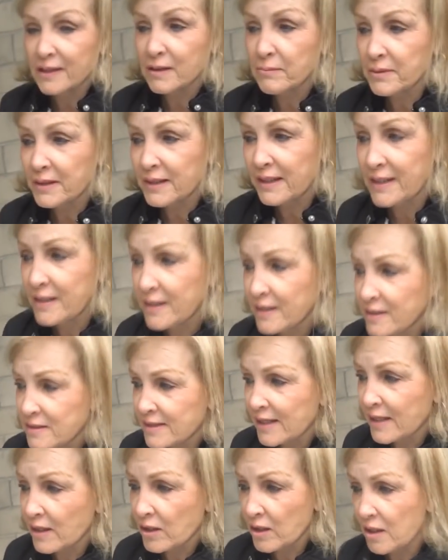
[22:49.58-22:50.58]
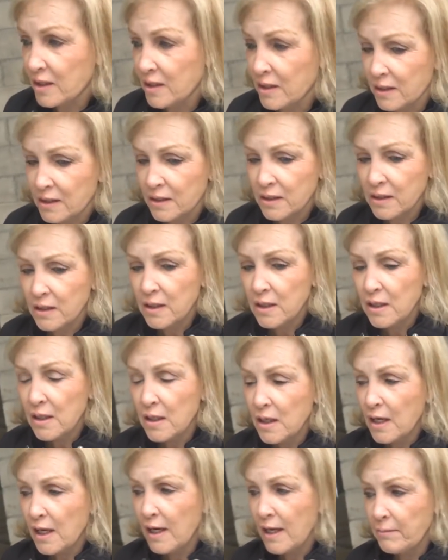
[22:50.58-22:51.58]
up, and he does that a lot.
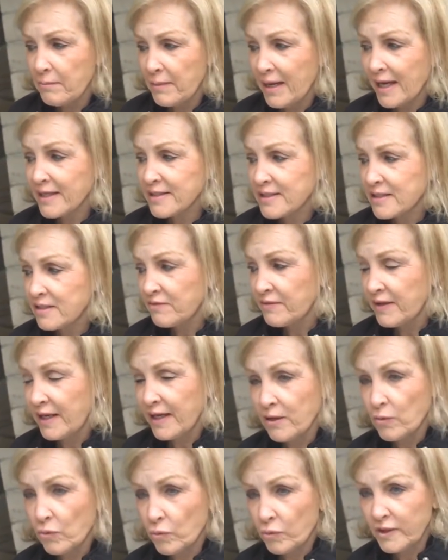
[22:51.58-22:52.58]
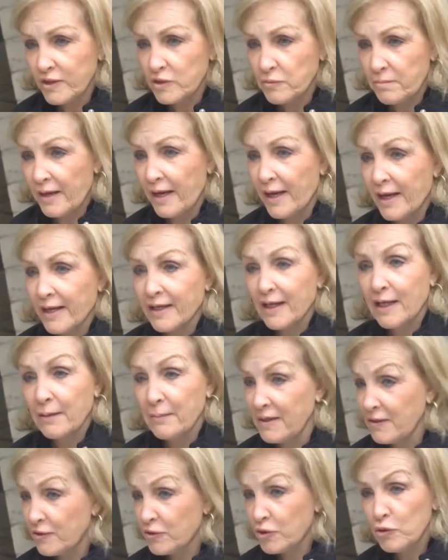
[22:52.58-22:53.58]
A mastiff and a ridgeback,
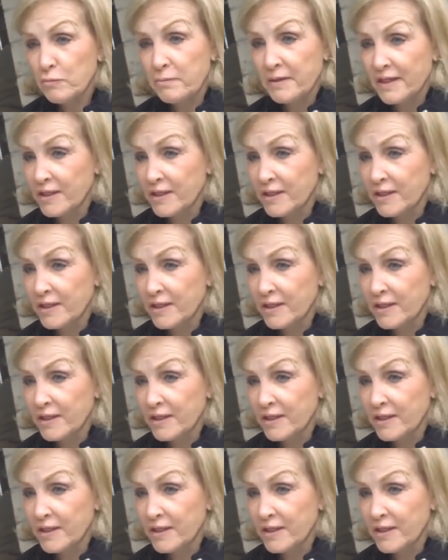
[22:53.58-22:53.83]
and two